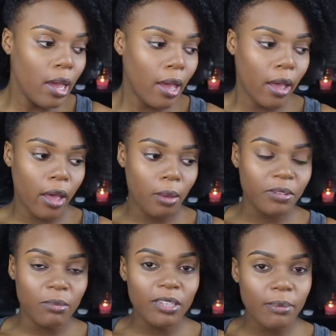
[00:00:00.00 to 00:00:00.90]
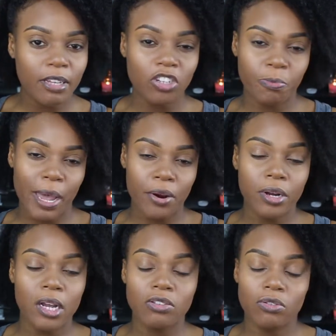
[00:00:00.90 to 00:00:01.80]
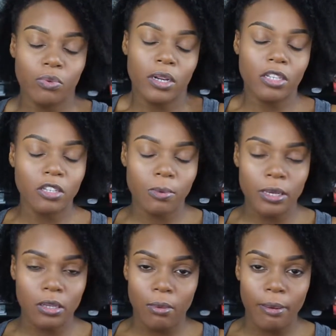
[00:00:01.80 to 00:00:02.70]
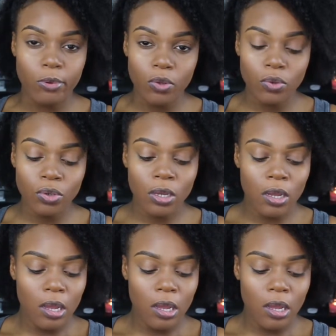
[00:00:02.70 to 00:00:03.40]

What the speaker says: Sometimes I just powder contour. It really just depends on my mood.